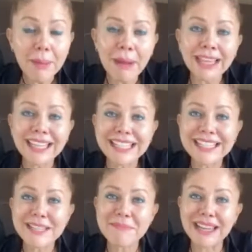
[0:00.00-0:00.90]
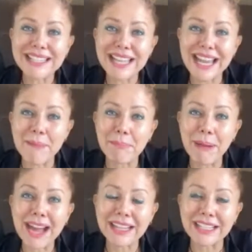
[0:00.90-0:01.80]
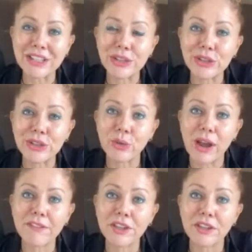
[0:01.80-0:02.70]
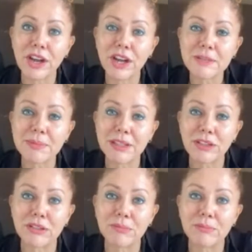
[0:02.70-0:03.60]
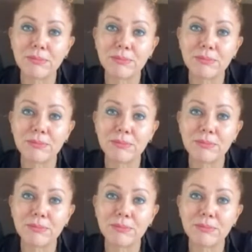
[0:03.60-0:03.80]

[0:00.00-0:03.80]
my intimate partner, your wife, your husband, your